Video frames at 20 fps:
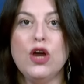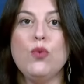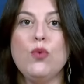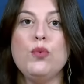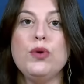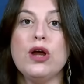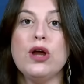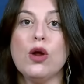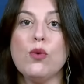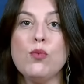
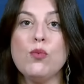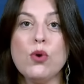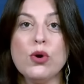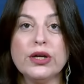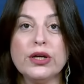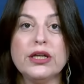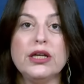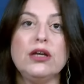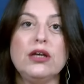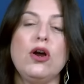We are
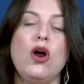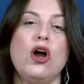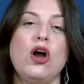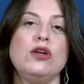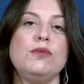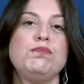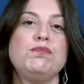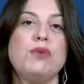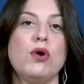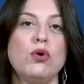working
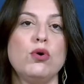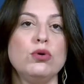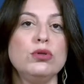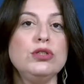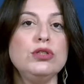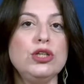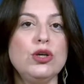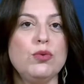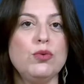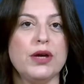on bold
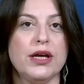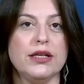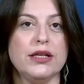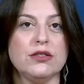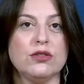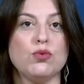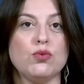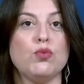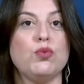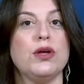new
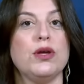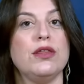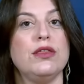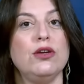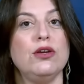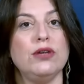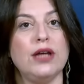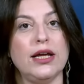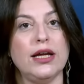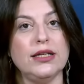ways with the
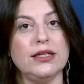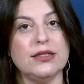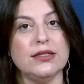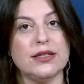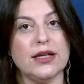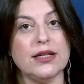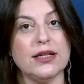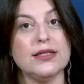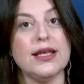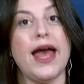United
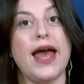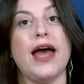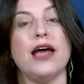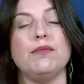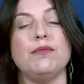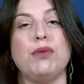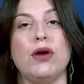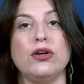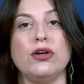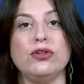States
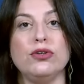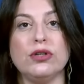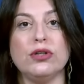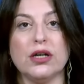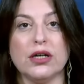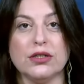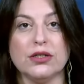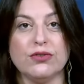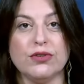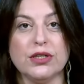and partner
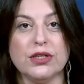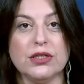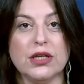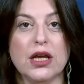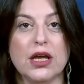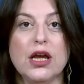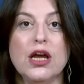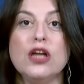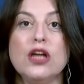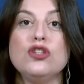countries
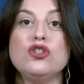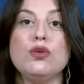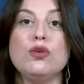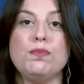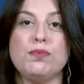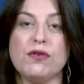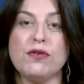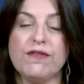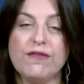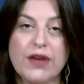to
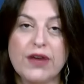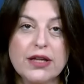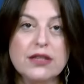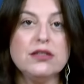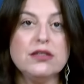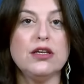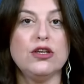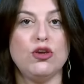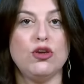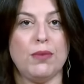
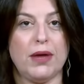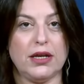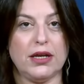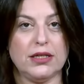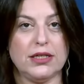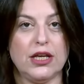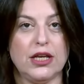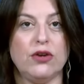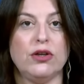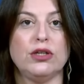prevent a
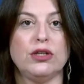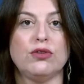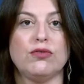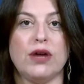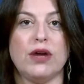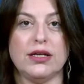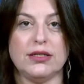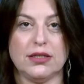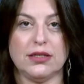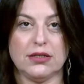humanitarian
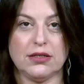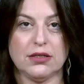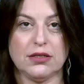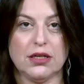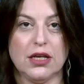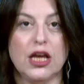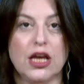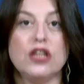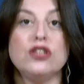crisis,